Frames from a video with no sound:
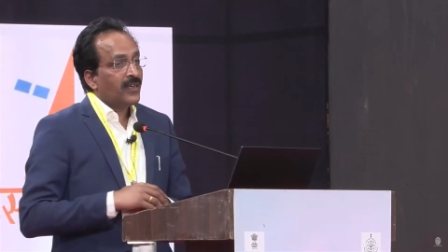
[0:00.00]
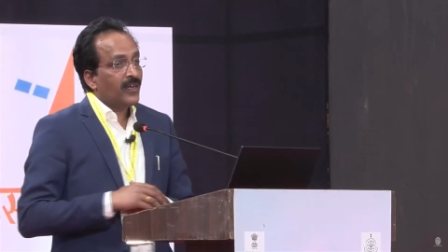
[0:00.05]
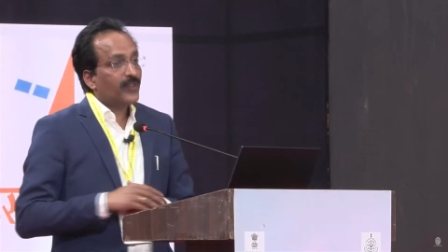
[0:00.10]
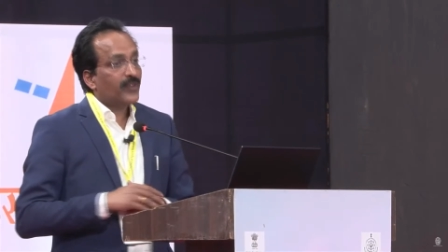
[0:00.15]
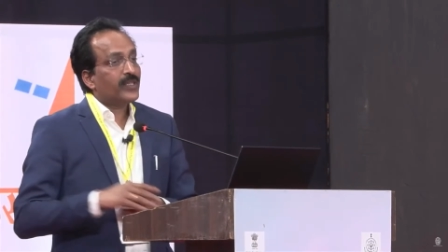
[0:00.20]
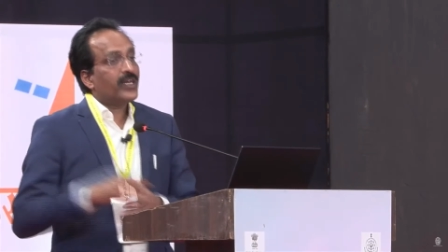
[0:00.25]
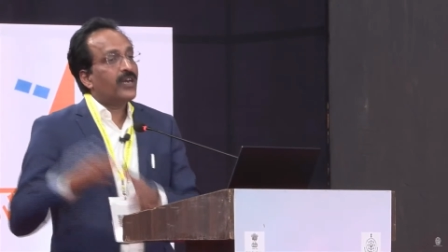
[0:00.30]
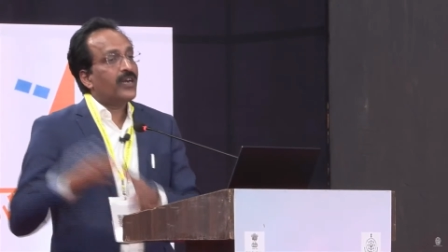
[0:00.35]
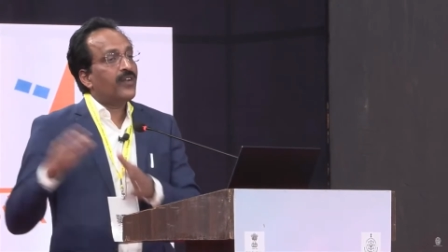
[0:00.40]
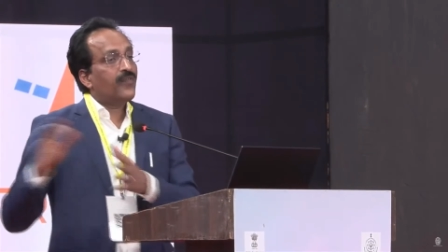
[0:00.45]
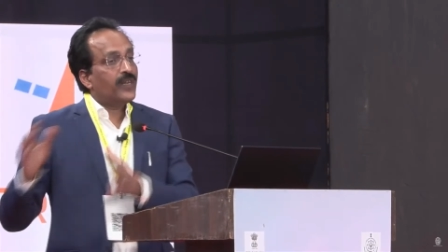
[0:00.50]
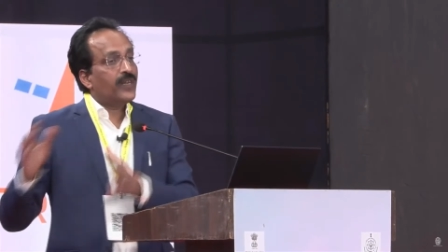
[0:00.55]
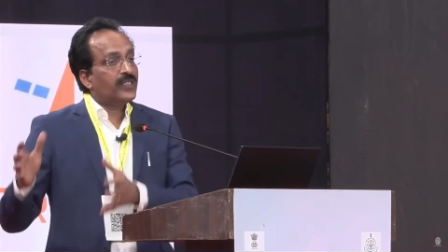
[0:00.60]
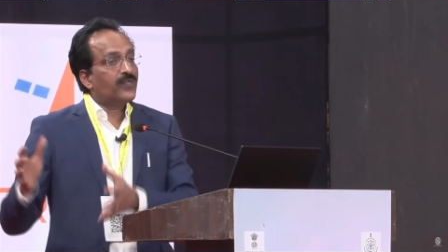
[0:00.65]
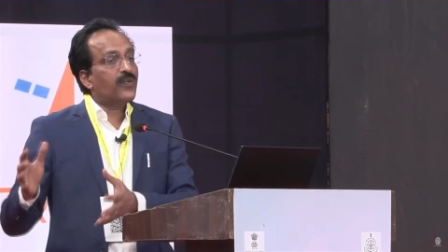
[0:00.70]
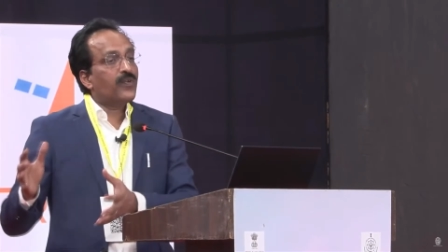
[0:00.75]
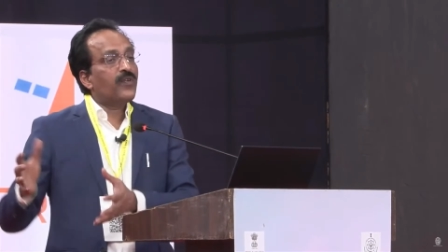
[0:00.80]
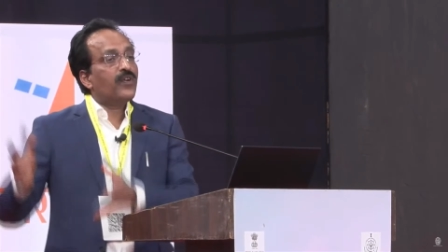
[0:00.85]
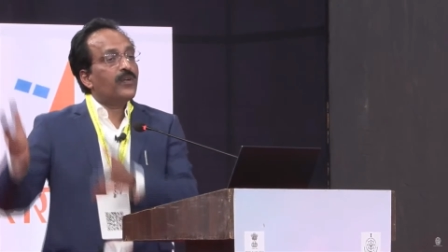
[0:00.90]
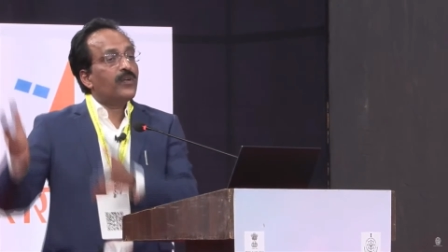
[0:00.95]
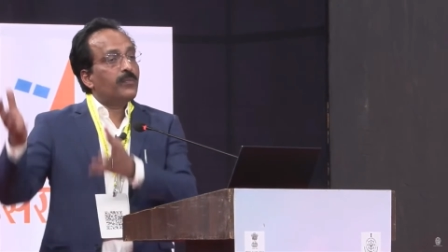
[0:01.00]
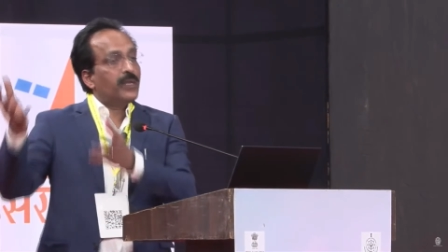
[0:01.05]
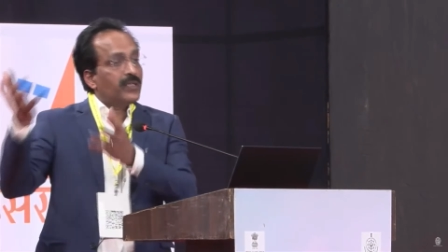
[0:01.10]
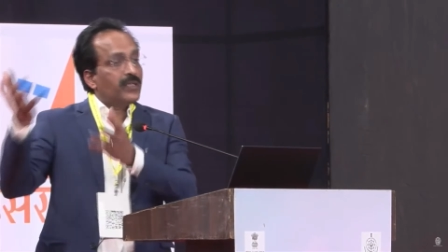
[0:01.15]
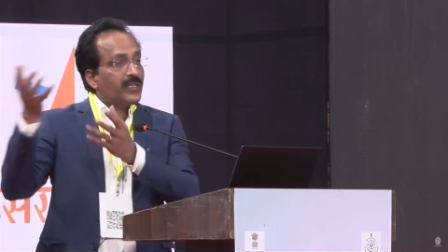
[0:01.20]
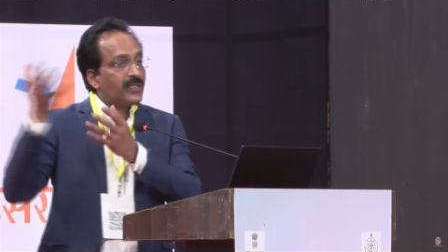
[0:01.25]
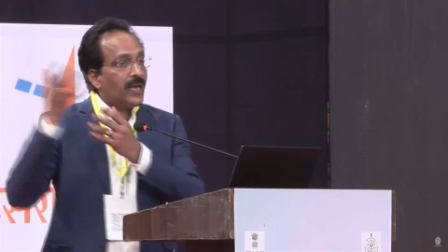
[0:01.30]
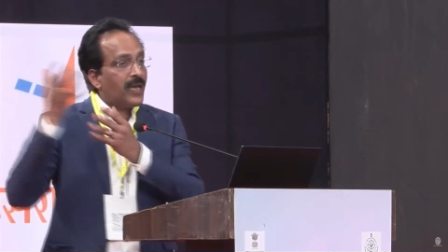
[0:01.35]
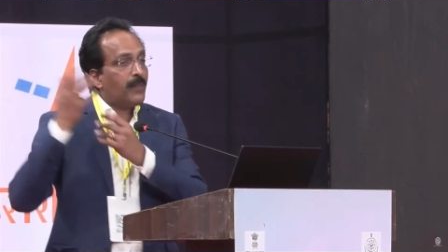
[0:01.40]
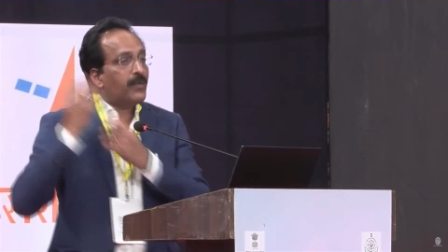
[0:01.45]
Now third phase, we want to
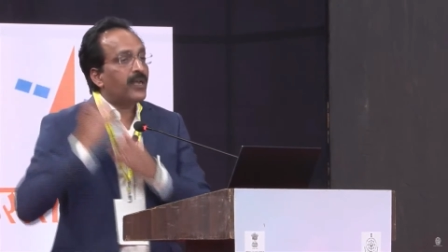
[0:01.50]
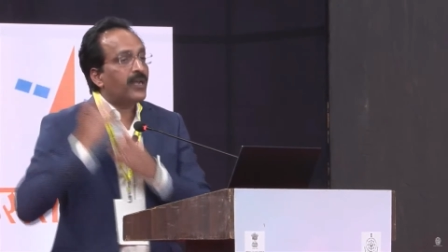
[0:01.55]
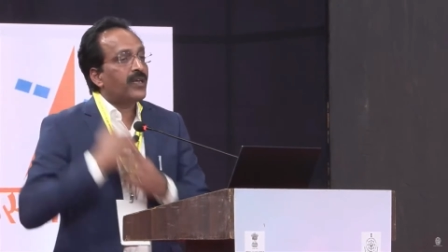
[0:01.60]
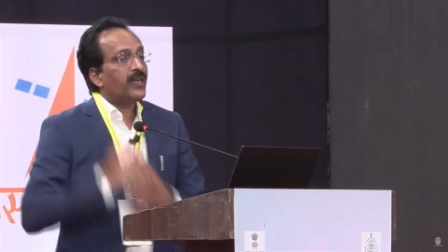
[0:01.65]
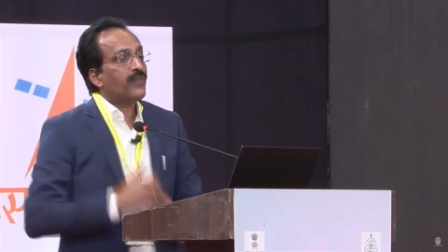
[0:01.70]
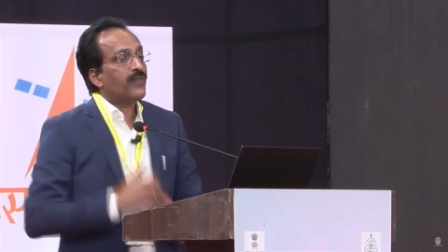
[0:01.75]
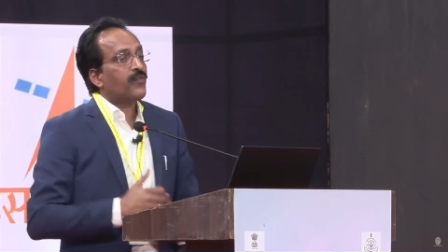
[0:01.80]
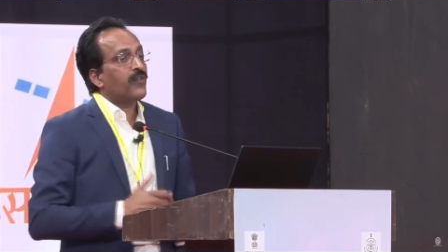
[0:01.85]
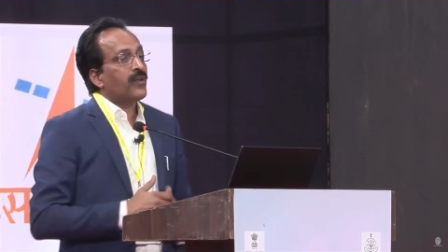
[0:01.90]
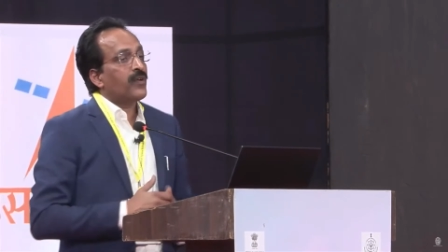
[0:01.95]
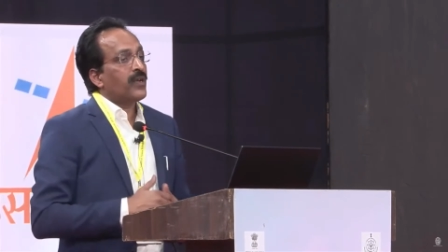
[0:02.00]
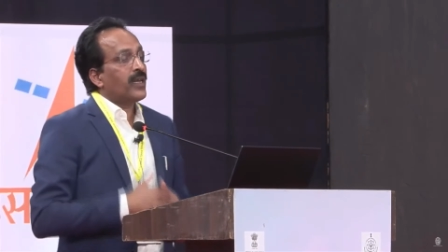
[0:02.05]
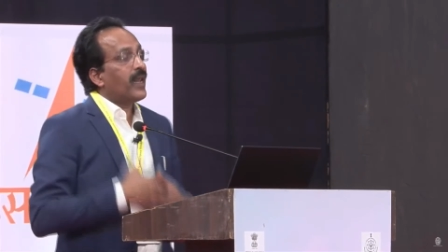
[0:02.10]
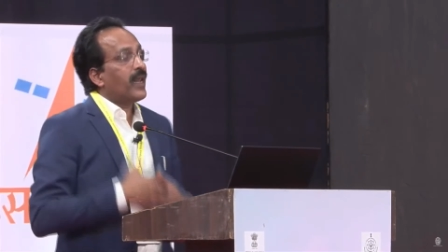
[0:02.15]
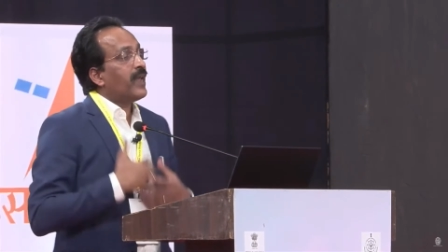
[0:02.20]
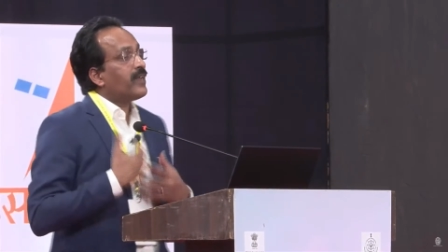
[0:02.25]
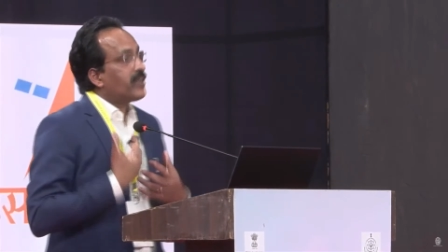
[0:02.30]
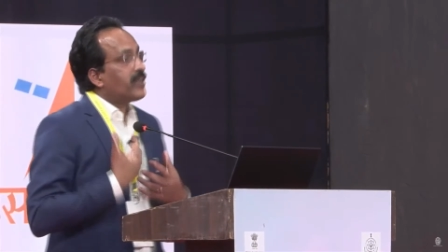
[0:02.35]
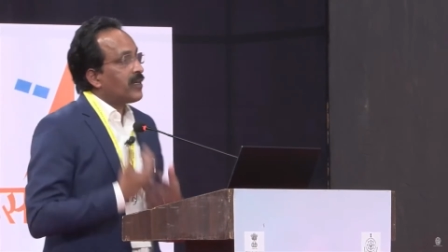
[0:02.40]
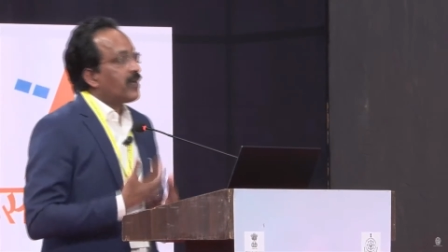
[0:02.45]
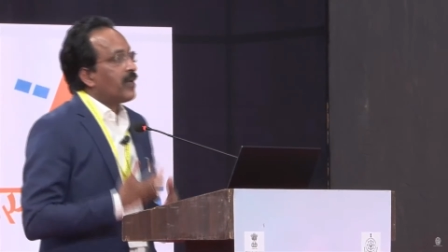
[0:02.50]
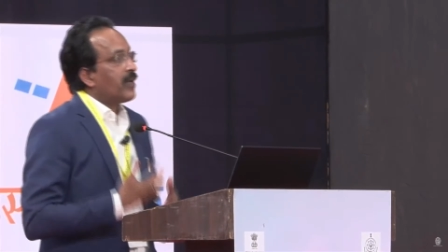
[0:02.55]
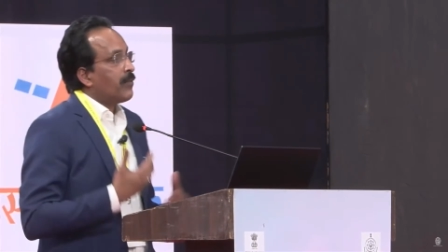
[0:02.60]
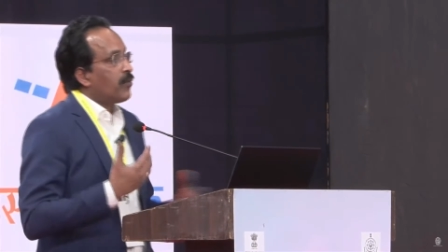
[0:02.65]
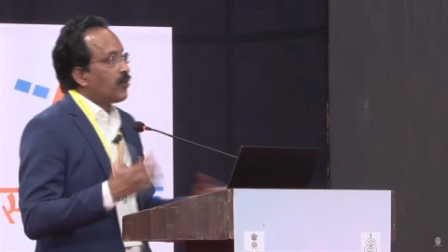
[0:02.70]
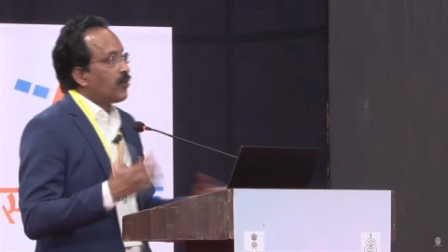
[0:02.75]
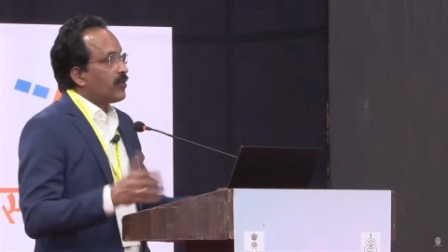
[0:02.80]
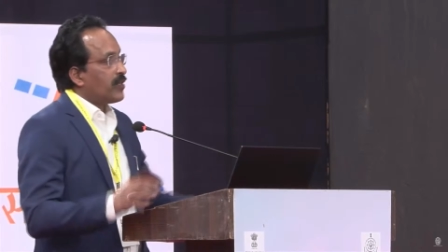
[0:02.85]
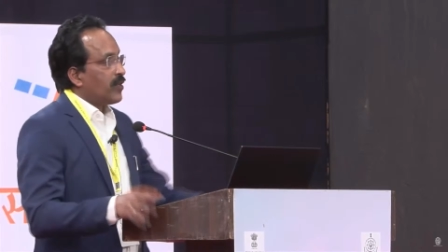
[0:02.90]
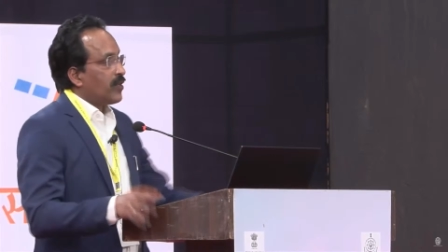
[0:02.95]
bring the sample here for greater
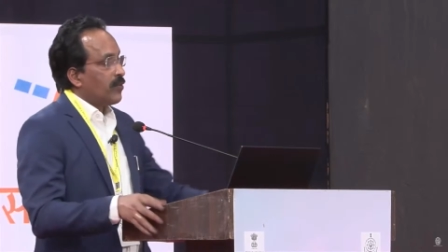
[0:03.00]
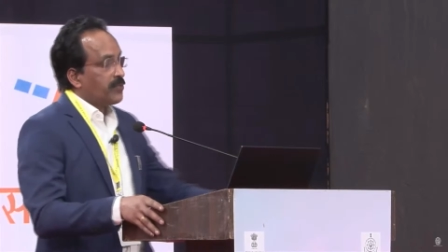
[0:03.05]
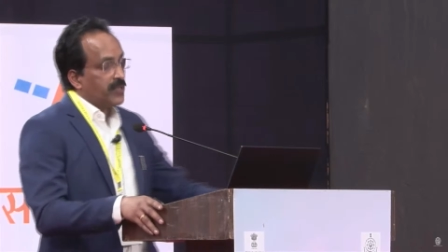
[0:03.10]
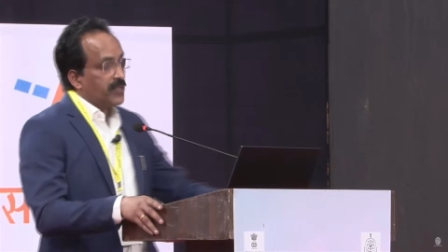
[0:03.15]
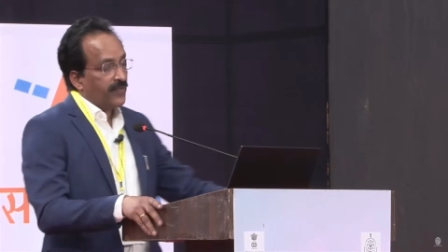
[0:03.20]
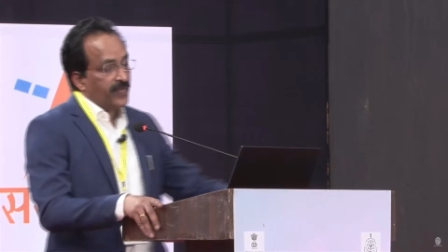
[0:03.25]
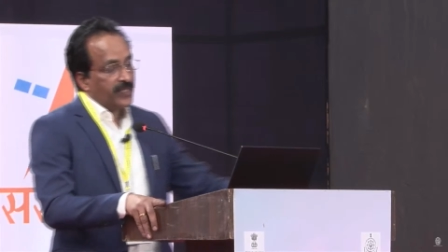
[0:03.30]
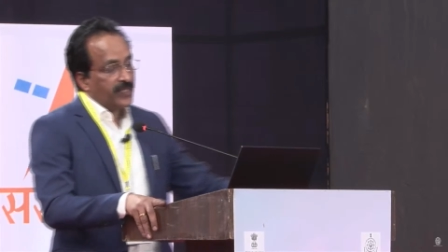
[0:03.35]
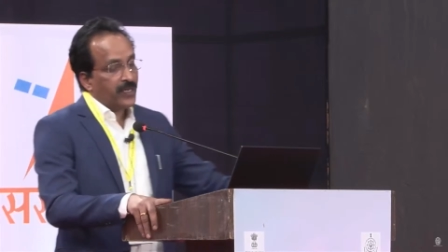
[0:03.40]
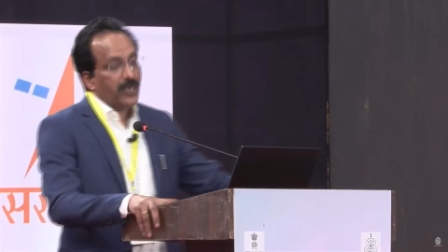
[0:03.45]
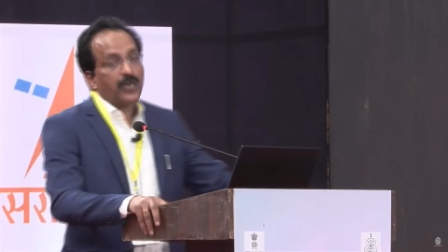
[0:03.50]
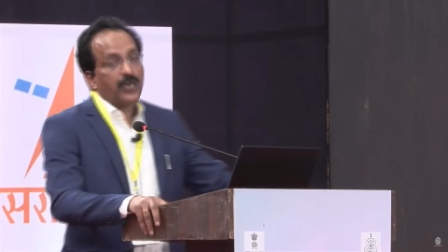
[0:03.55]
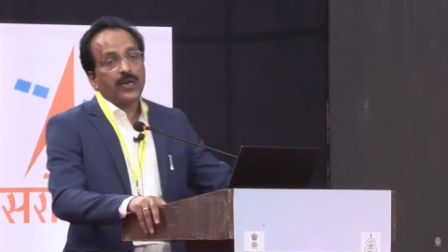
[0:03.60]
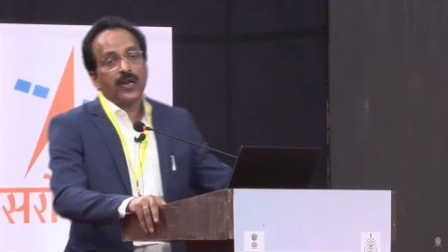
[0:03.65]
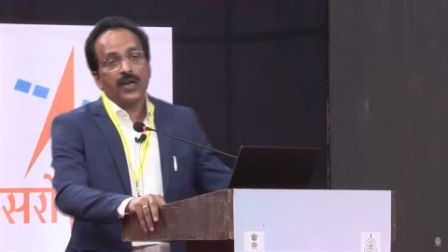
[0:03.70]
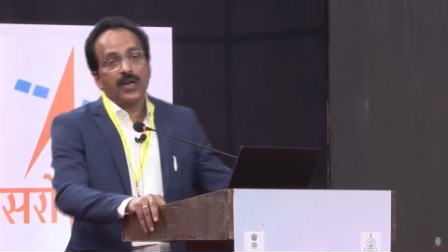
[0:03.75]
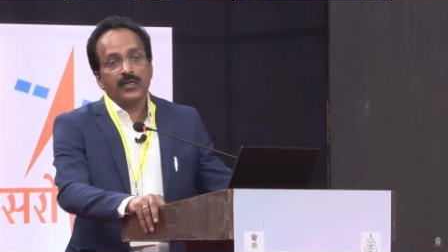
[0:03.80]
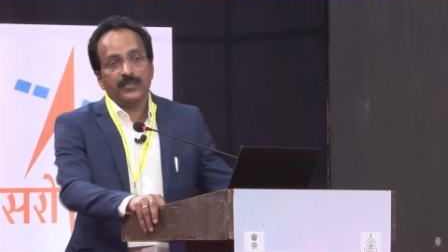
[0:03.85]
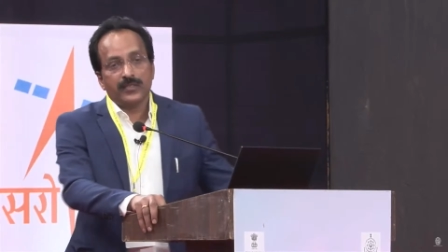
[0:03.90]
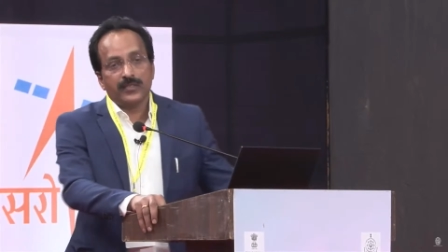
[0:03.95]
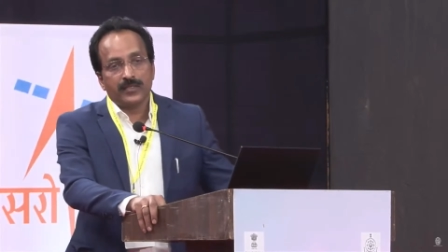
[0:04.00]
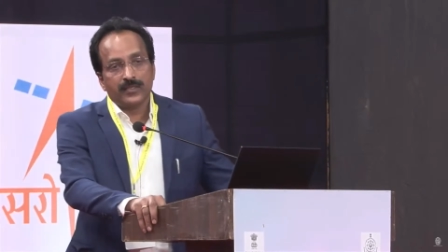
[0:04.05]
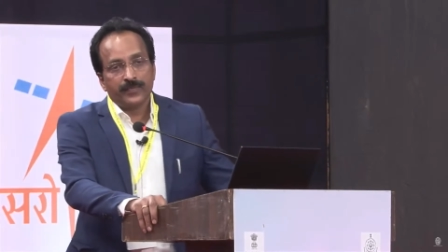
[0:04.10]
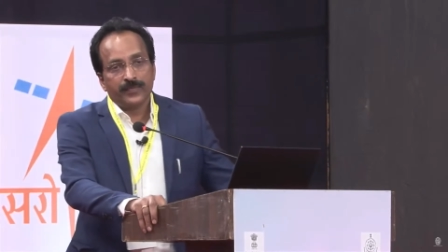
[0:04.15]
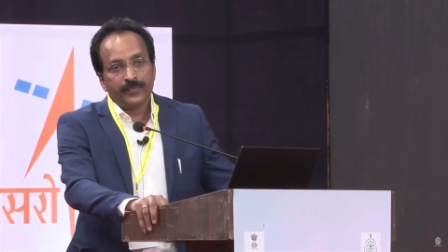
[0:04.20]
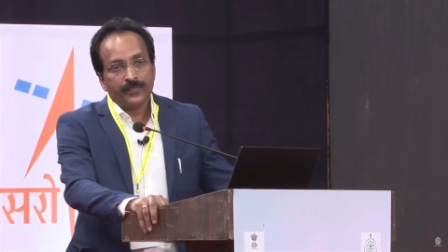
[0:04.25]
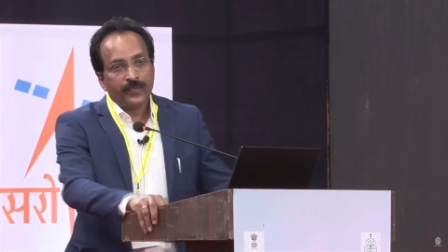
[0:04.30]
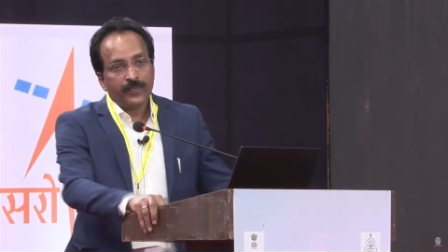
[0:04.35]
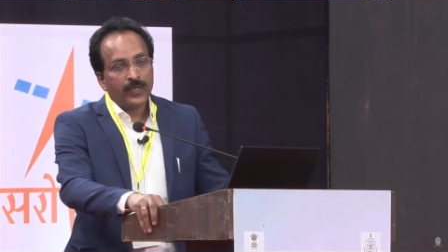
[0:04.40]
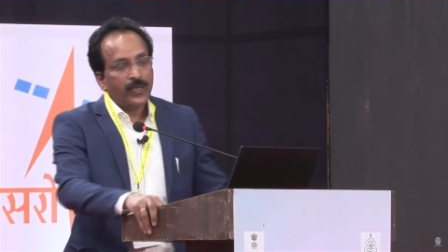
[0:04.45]
laboratory observation and
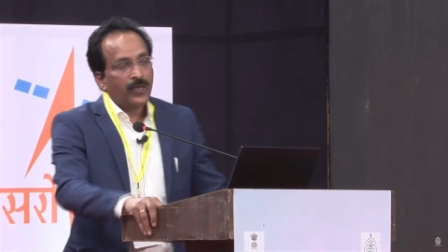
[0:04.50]
analysis.